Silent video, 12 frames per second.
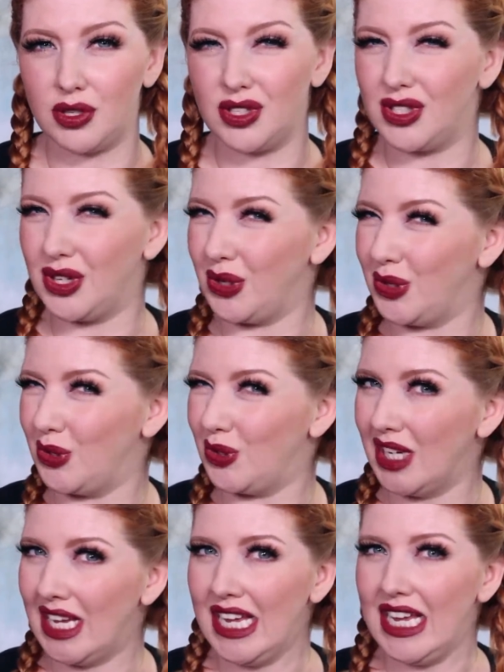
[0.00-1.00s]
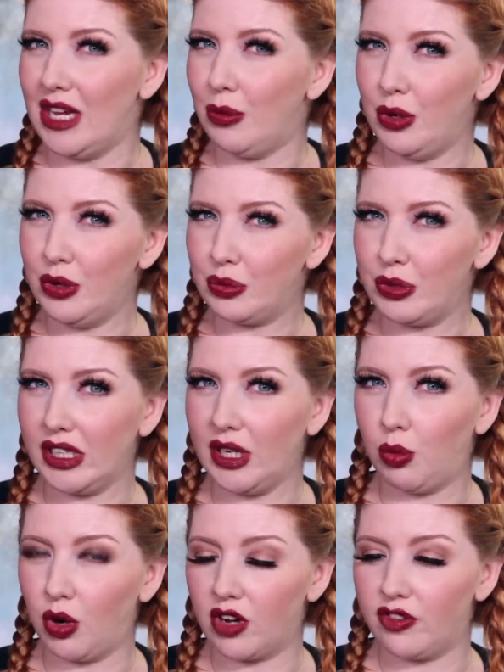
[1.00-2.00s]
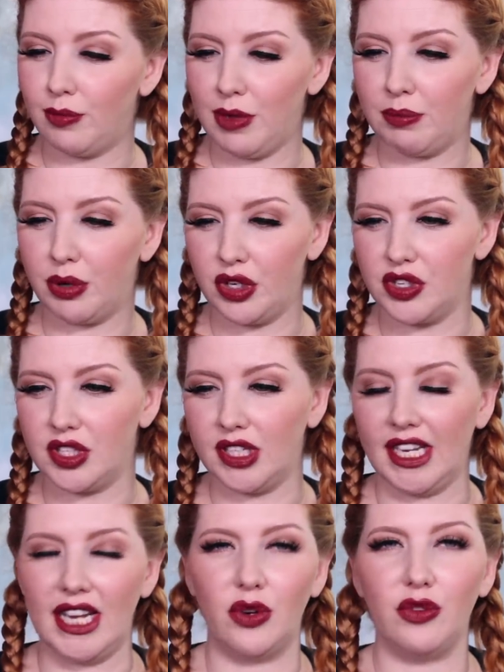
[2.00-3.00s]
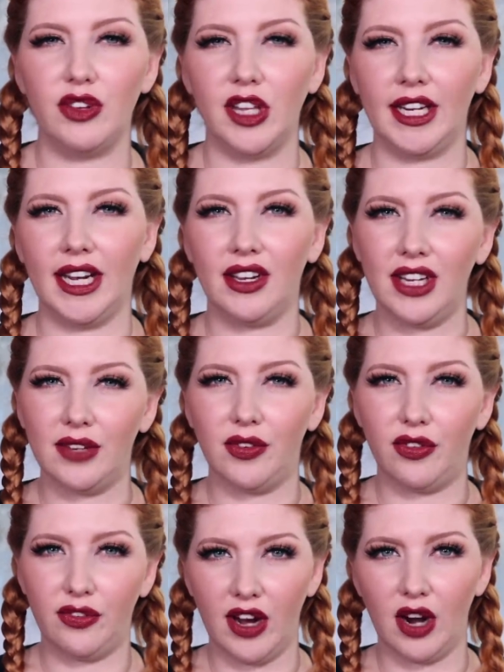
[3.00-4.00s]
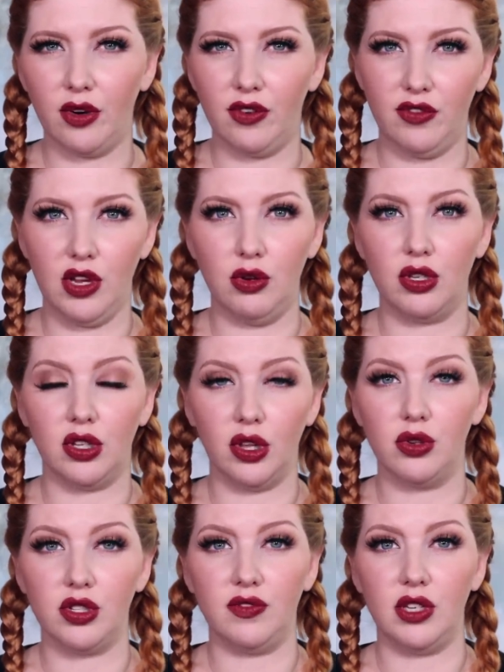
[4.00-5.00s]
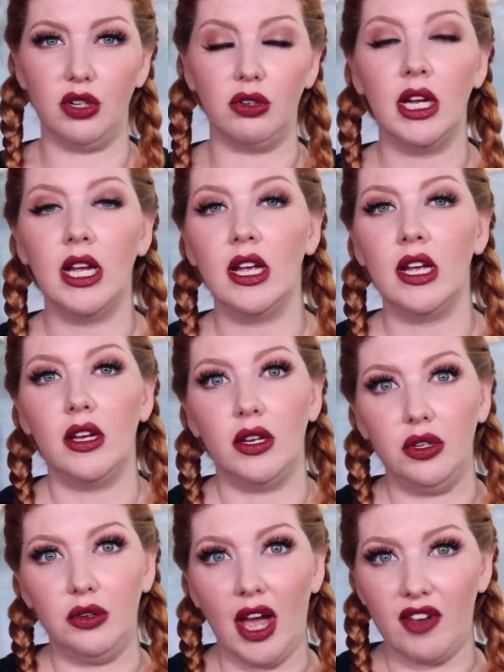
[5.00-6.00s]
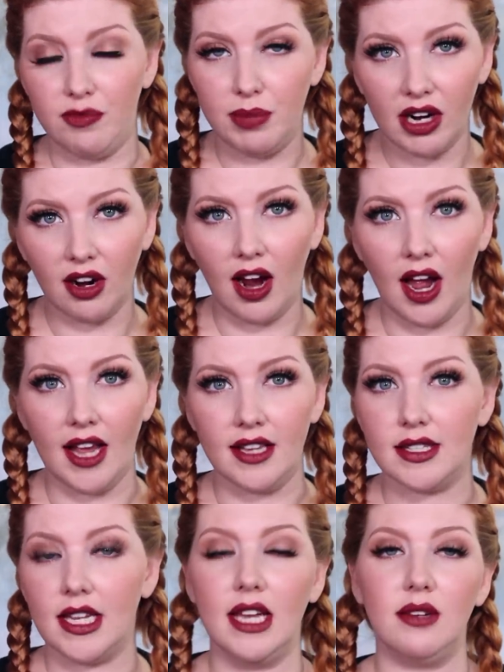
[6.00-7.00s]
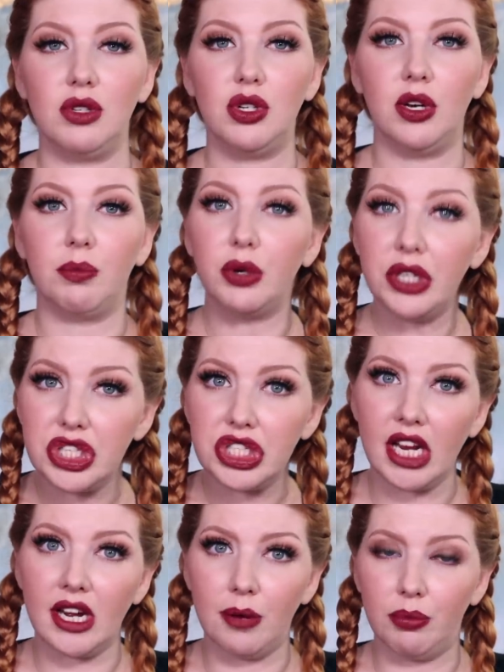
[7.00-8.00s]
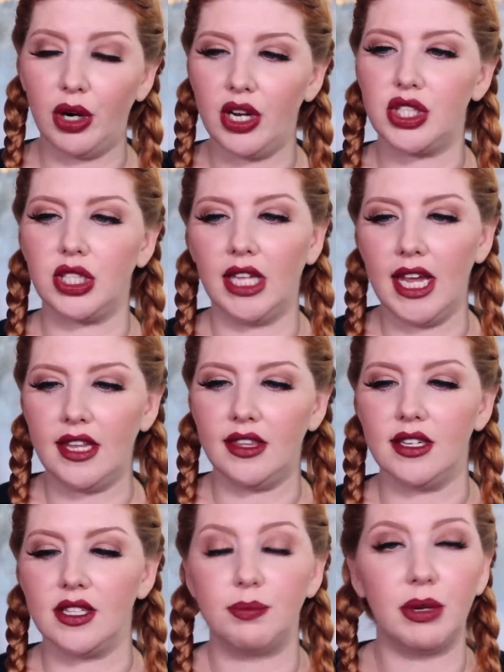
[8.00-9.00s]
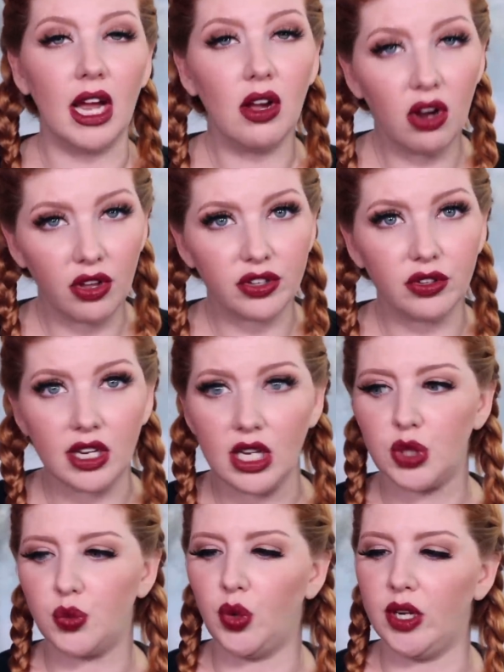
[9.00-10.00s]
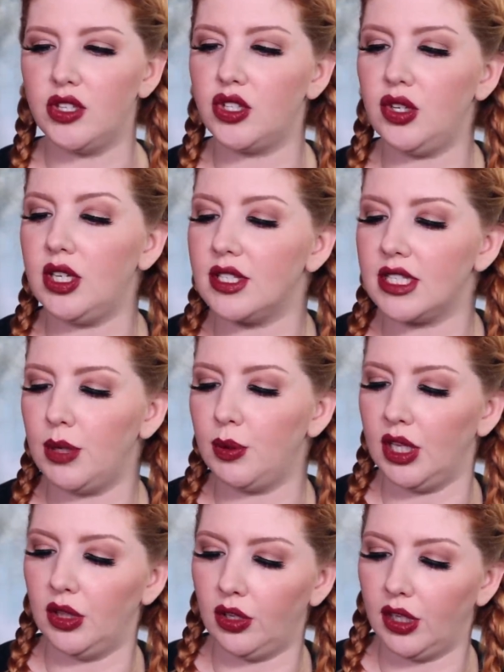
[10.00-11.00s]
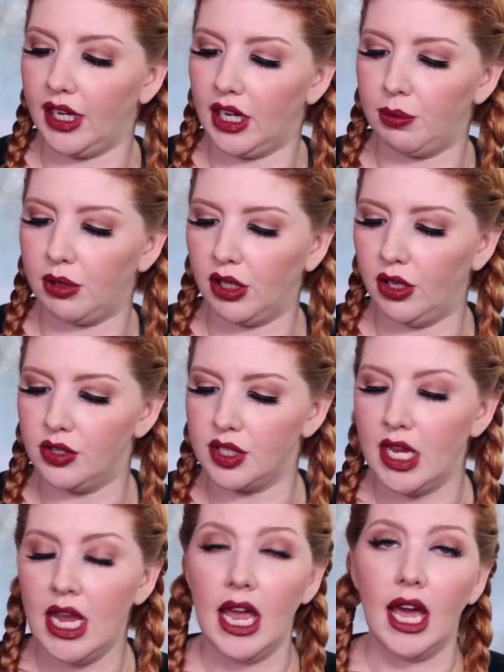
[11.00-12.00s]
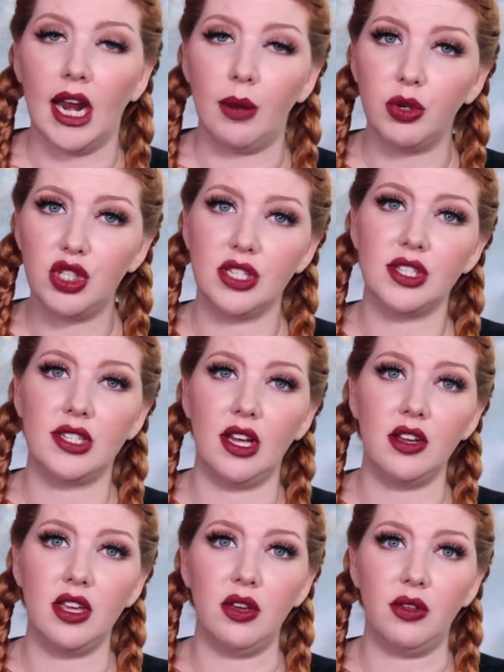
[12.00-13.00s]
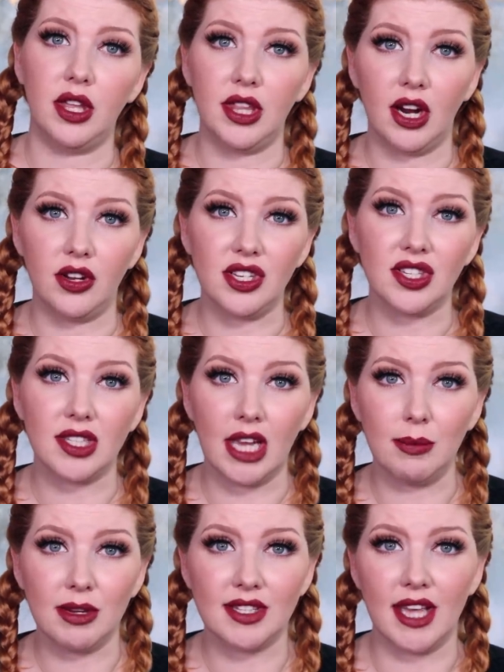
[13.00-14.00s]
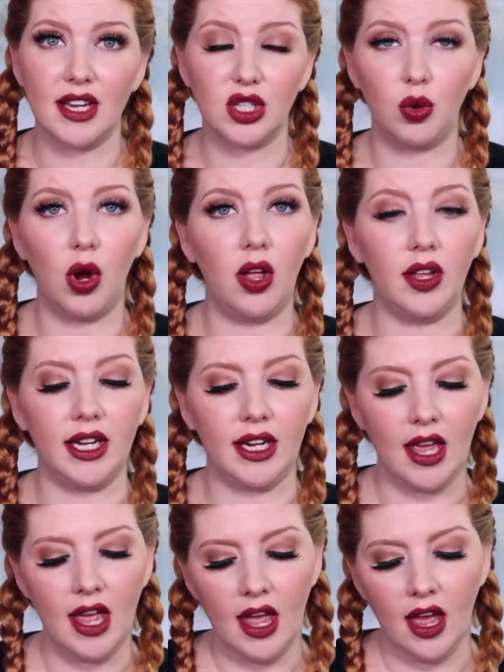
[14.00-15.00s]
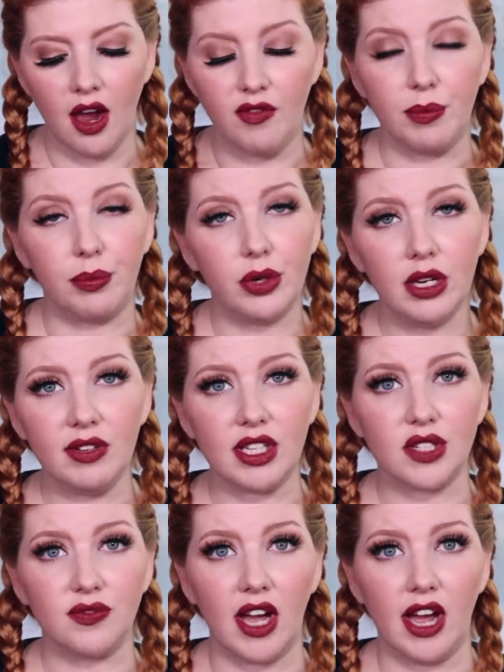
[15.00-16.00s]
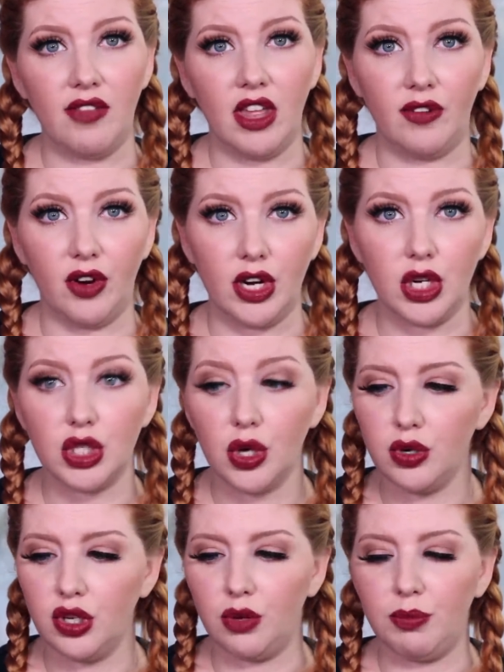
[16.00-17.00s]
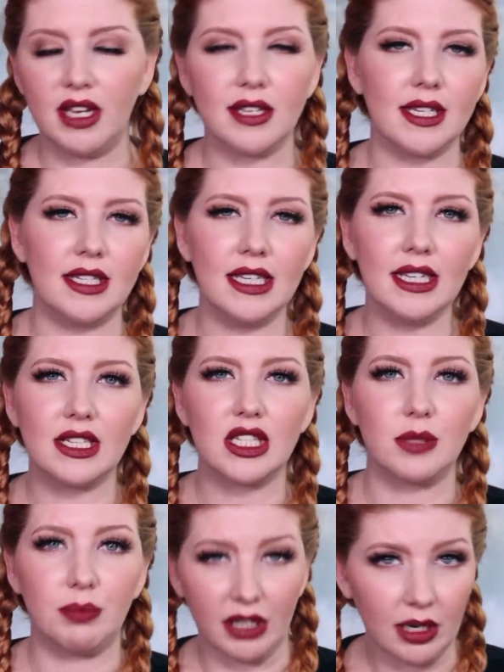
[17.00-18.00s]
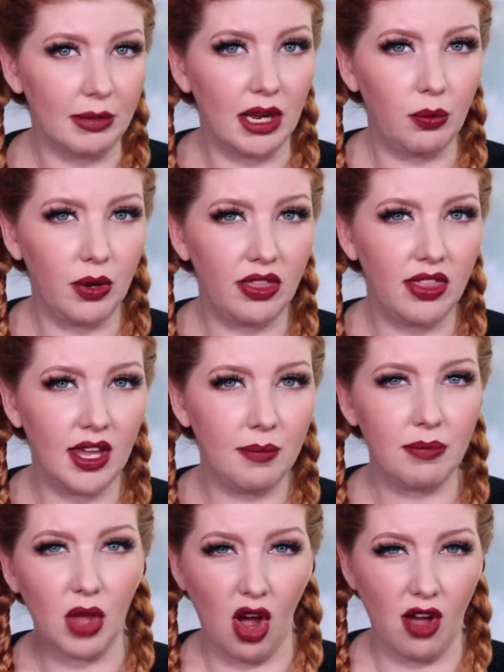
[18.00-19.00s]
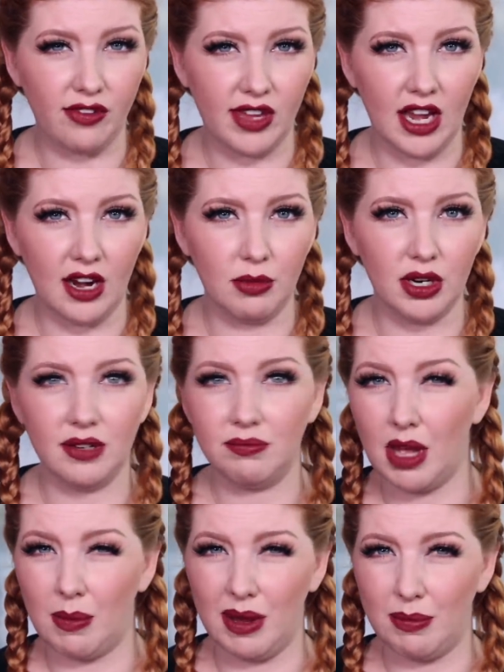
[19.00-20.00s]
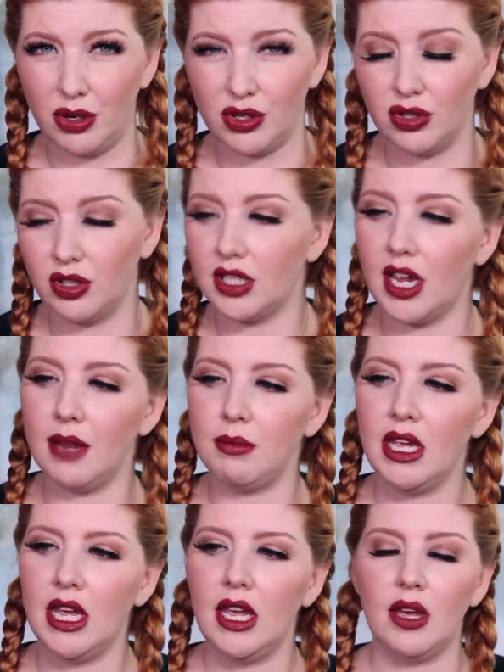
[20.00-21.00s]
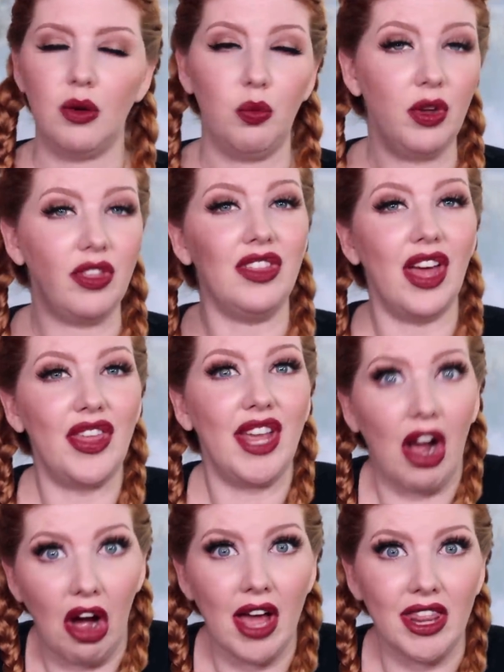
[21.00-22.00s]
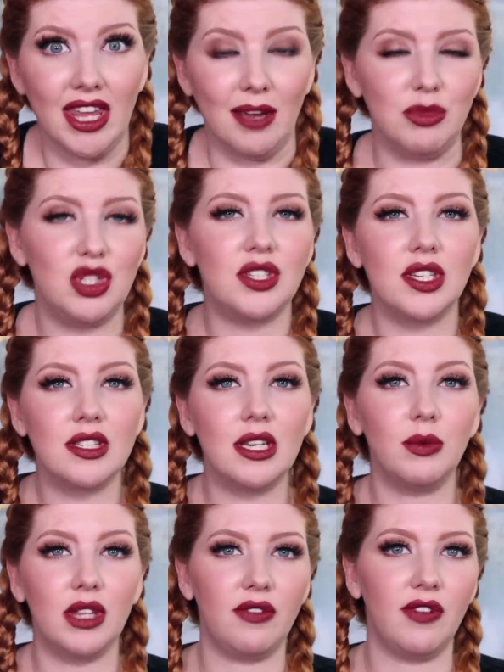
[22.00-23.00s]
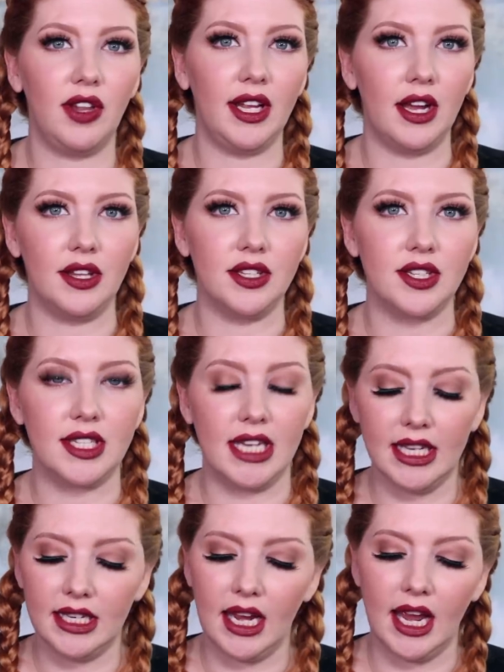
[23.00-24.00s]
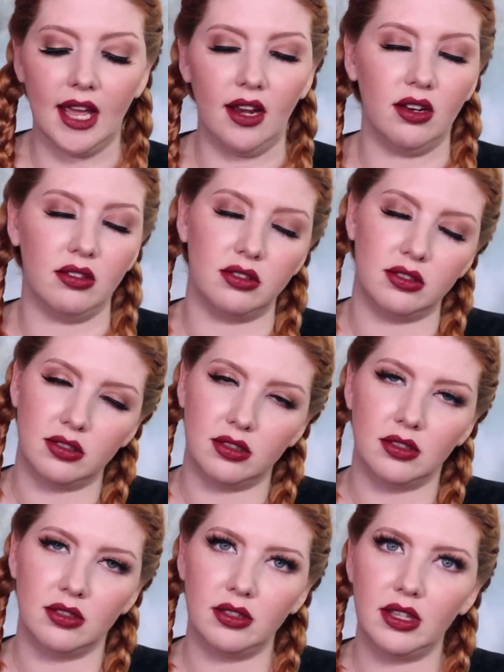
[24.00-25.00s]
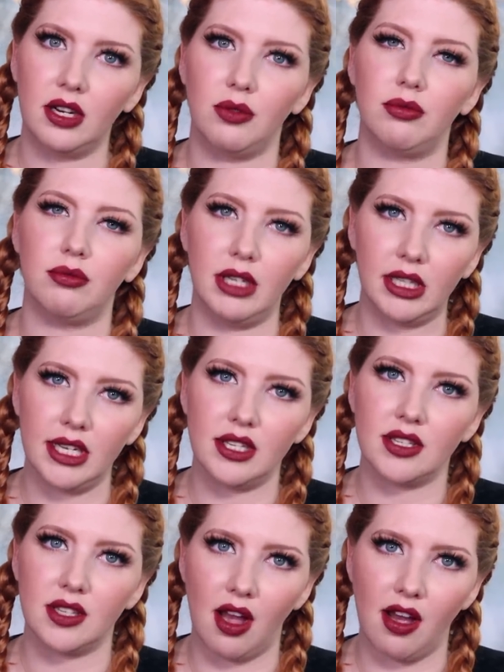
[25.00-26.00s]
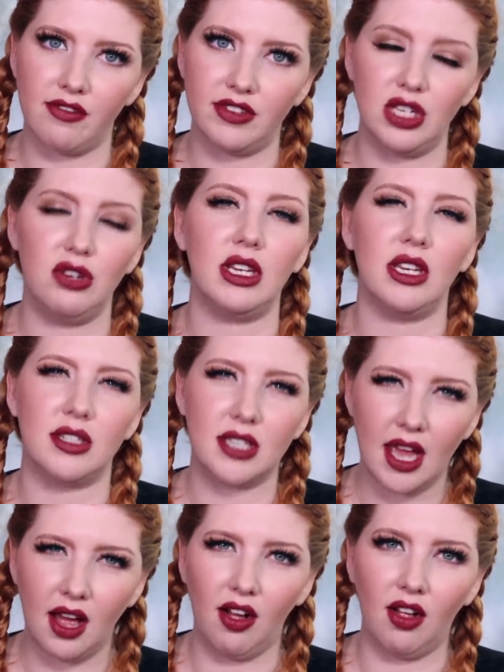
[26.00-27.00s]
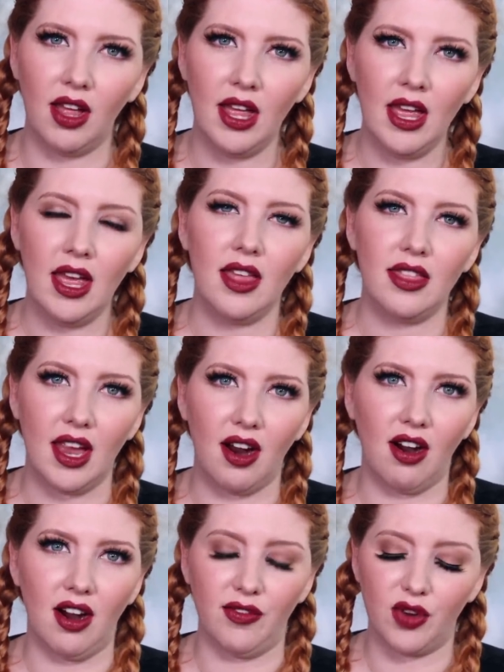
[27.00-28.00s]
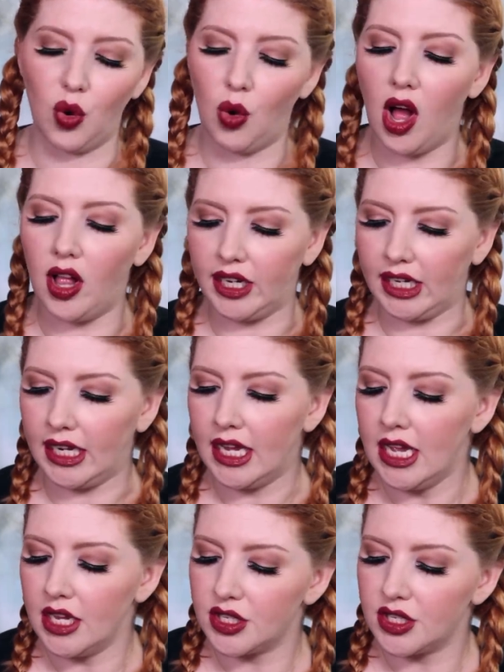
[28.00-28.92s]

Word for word: So it wouldn't really work for me personally. And I don't feel like I could give a fair review to those of you who have bigger eyes and could appreciate a brush like this. But I'll go through each one so you can see what they look like up close. And I will just tell you that they are the same exact quality of the previous five that I've already shown you because I did experiment with them off camera on my personal time with nothing on them just to see what they felt like on the skin. And oh, they're really soft and you can tell they are of quality.